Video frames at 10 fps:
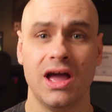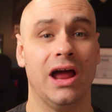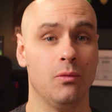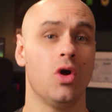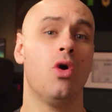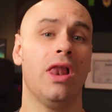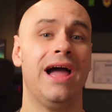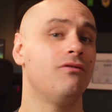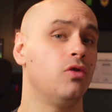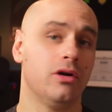and we all
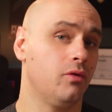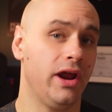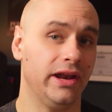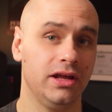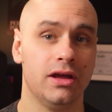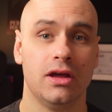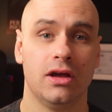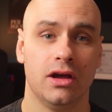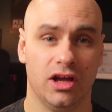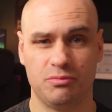have one already,
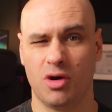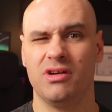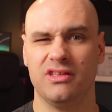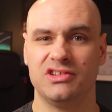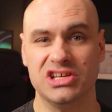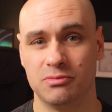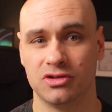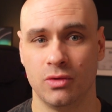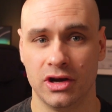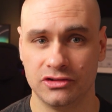it's probably the
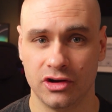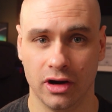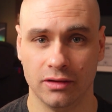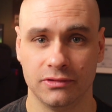cheapest way to start.